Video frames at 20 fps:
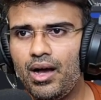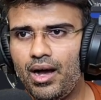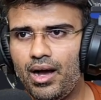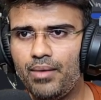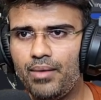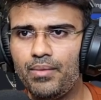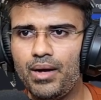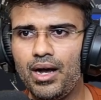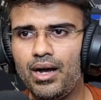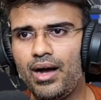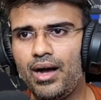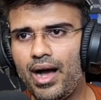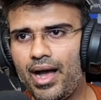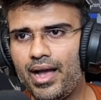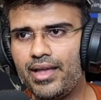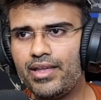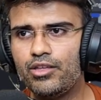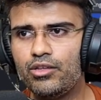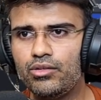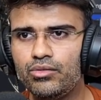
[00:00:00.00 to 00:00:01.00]

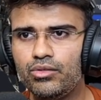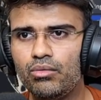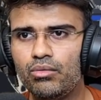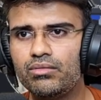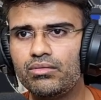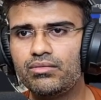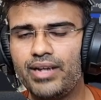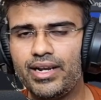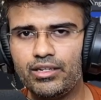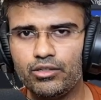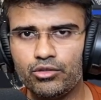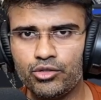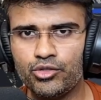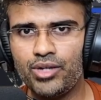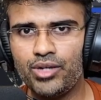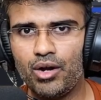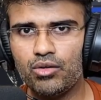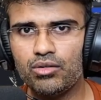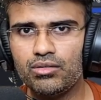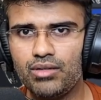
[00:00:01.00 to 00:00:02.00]
I don't tend to
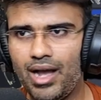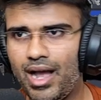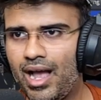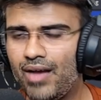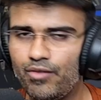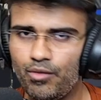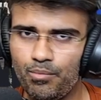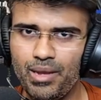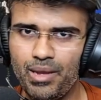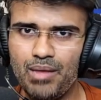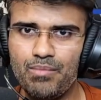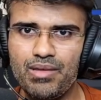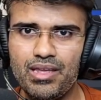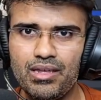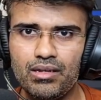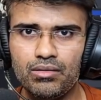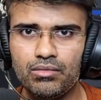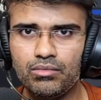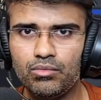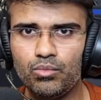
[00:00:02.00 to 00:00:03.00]
shout. I have a
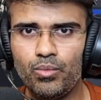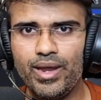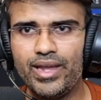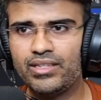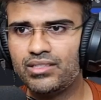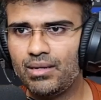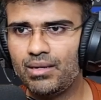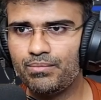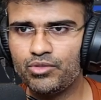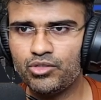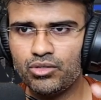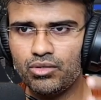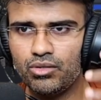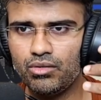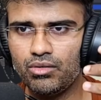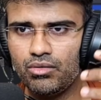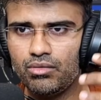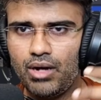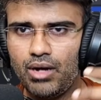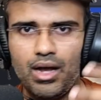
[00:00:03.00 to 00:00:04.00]
baby who wakes up,
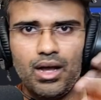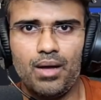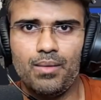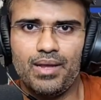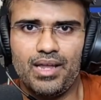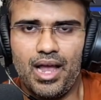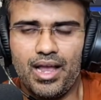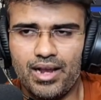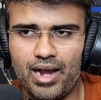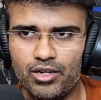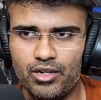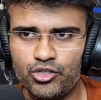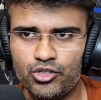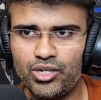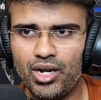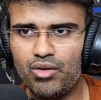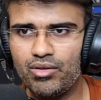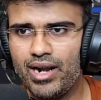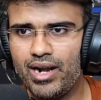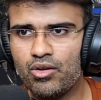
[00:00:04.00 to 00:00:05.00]
so I mean, I can't
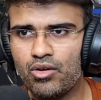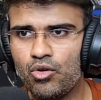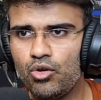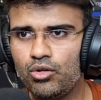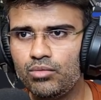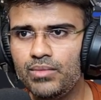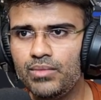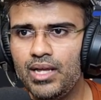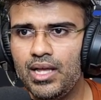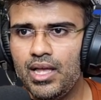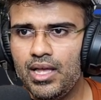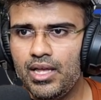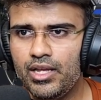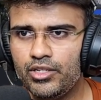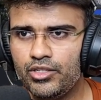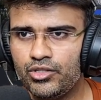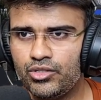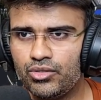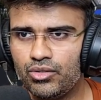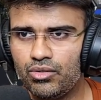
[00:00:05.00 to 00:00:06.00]
shout at home.
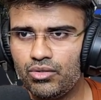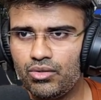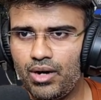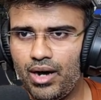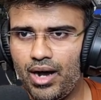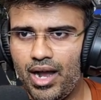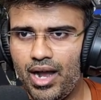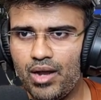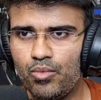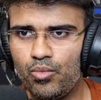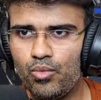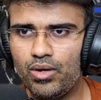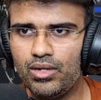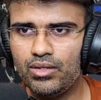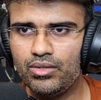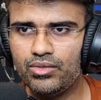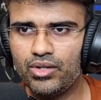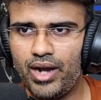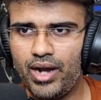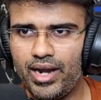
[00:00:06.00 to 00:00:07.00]
So I will
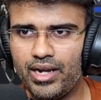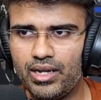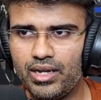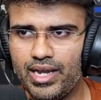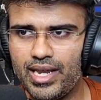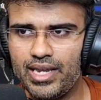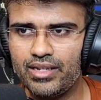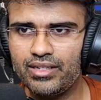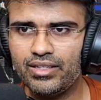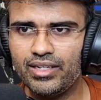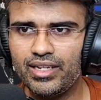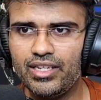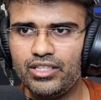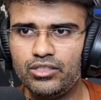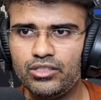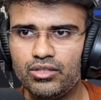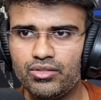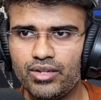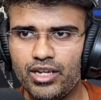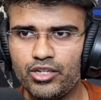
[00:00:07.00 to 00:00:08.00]
kind of increase
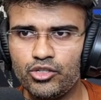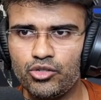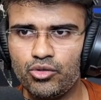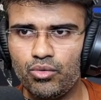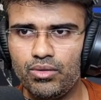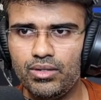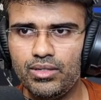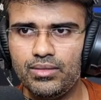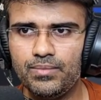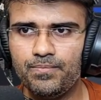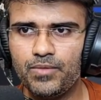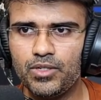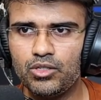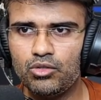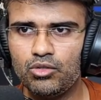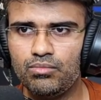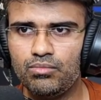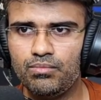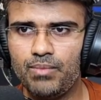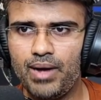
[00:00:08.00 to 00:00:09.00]
the threshold
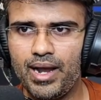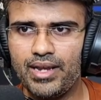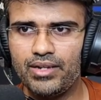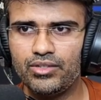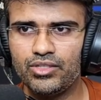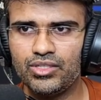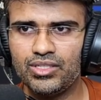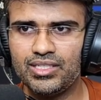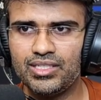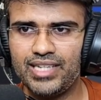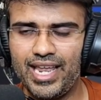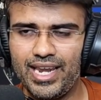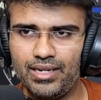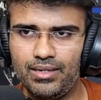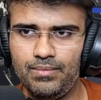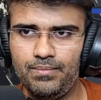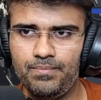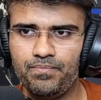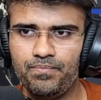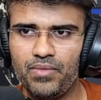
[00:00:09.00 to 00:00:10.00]
to
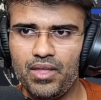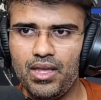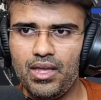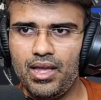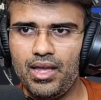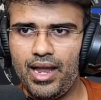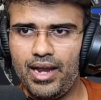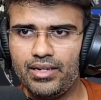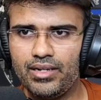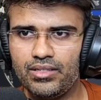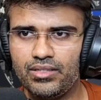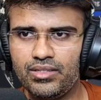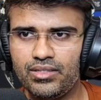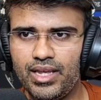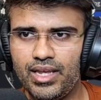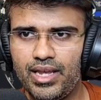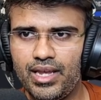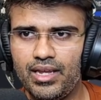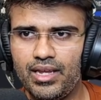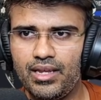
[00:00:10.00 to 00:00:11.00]
-10 and
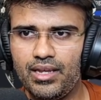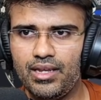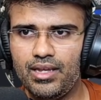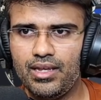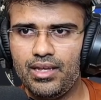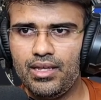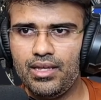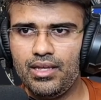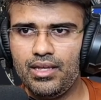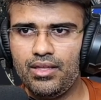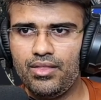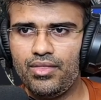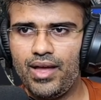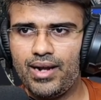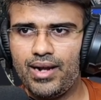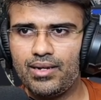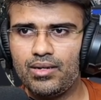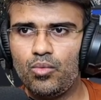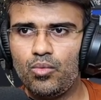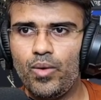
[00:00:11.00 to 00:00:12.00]
say
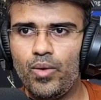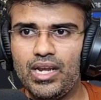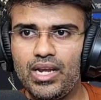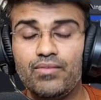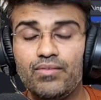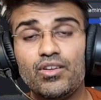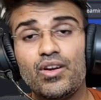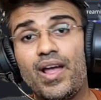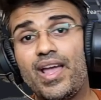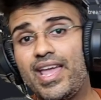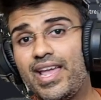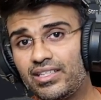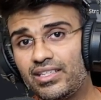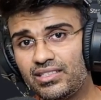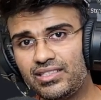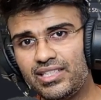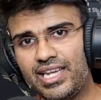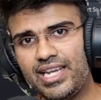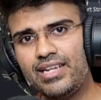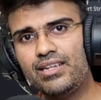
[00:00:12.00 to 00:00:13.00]
that whenever I
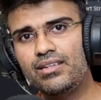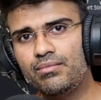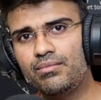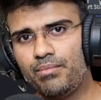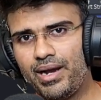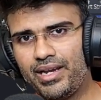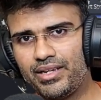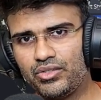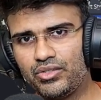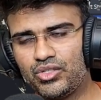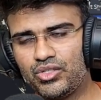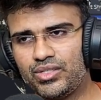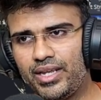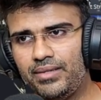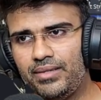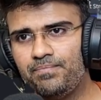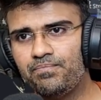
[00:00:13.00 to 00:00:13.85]
exceed -10,